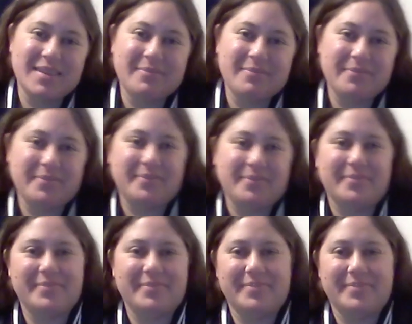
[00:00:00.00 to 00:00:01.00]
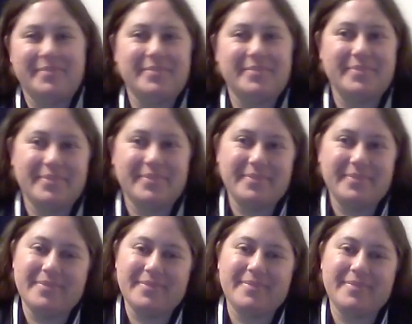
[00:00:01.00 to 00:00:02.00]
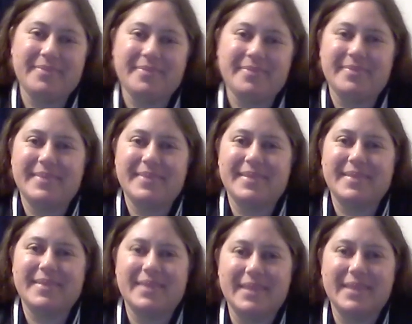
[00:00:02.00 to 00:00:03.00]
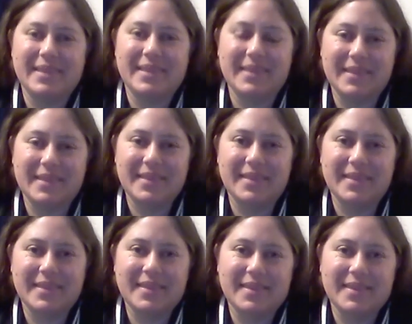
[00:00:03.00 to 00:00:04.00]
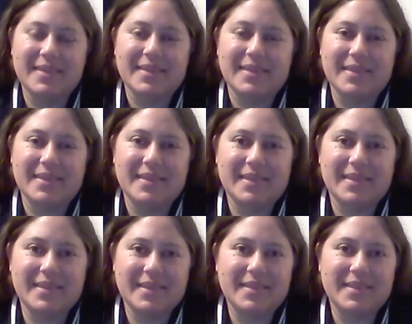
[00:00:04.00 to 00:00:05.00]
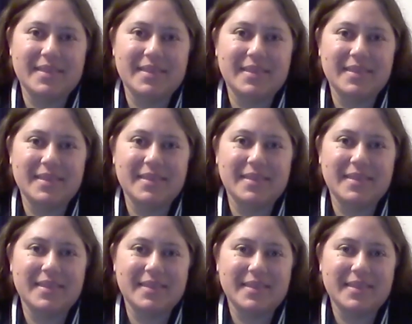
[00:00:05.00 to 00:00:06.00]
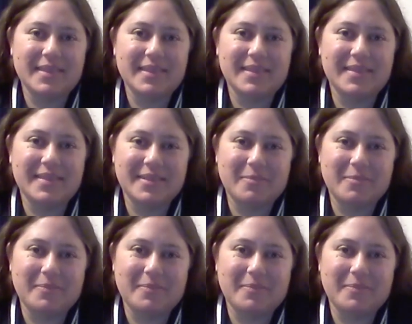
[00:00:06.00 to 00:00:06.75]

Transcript: No words are spoken by the person on screen.